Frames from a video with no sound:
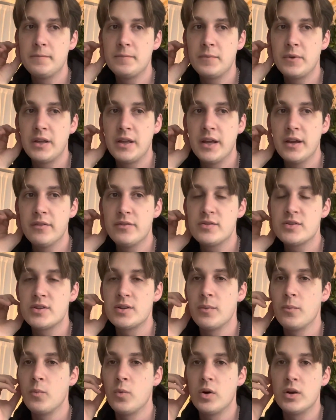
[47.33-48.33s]
give
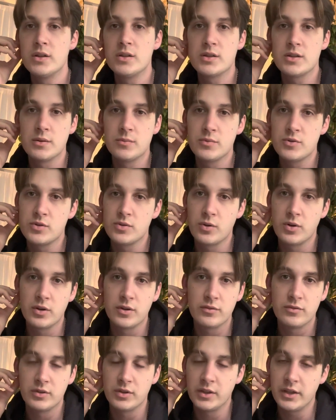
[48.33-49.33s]
someone some sort
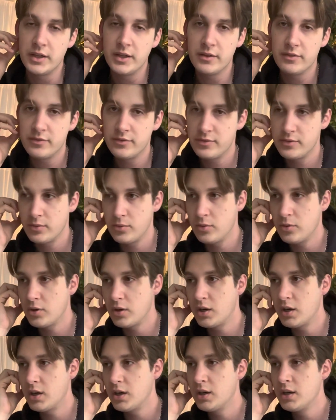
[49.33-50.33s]
of relief
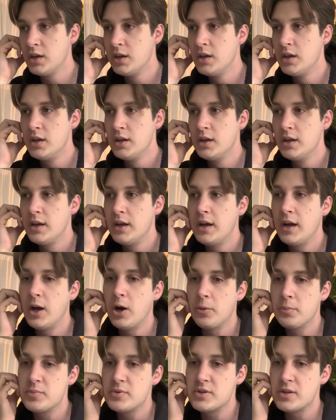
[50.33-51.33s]
or
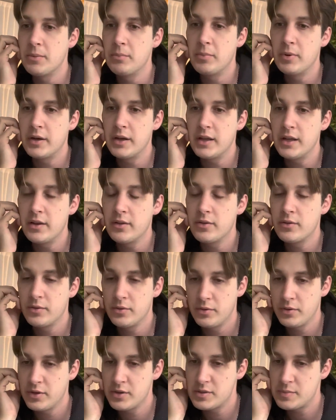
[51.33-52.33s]
help somebody
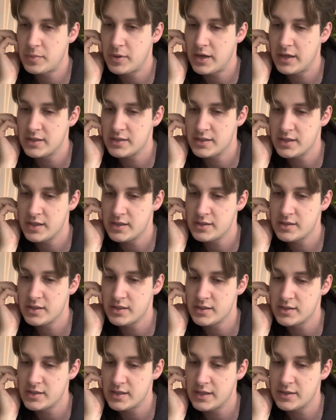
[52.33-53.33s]
through this process,
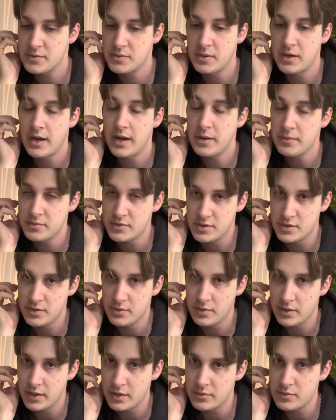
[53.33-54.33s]
because that's what I was
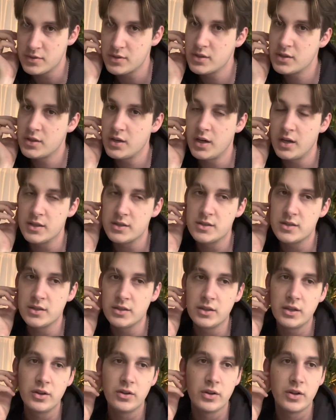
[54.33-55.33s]
doing. I was
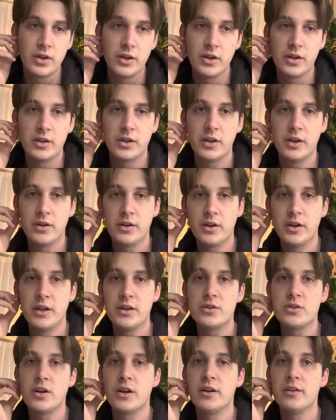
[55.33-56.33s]
constantly looking on the internet
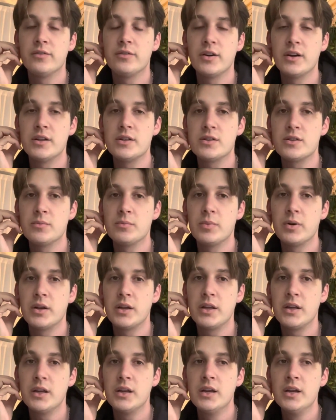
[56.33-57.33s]
trying to find
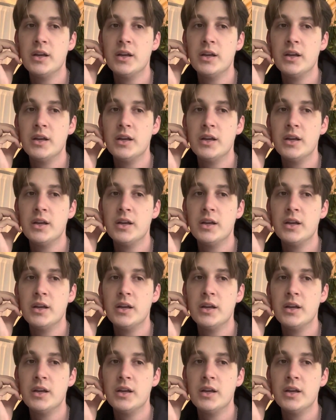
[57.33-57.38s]
somebody,